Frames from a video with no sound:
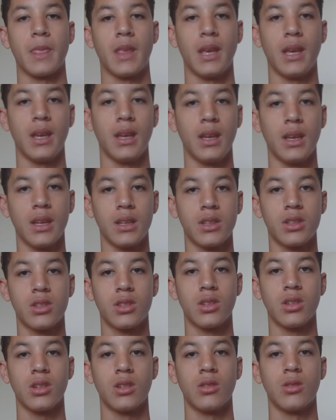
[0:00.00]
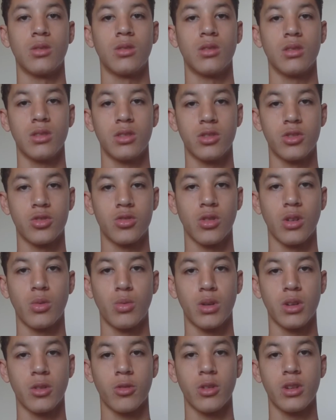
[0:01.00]
he gets to destroy
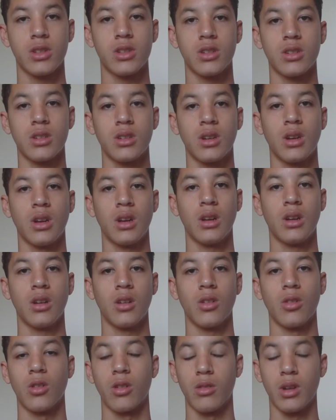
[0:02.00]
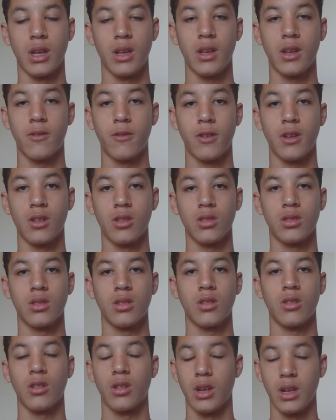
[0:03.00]
1 creature or any field
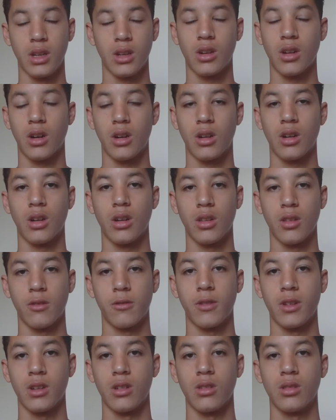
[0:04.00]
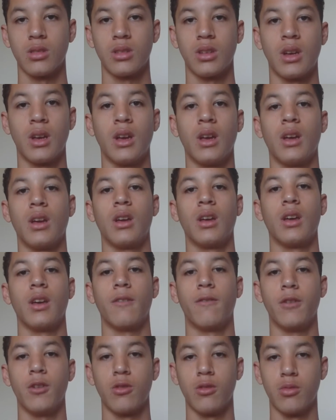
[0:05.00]
or any card on the field
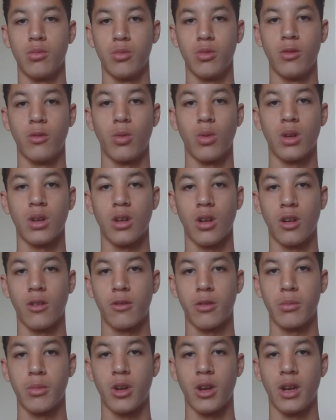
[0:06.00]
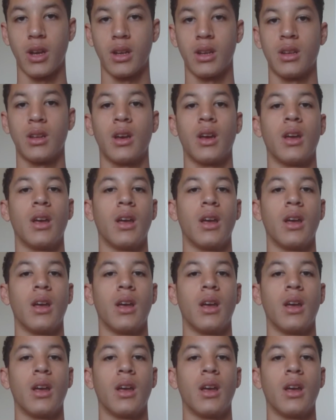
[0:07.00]
if you remove 1 card from your hand,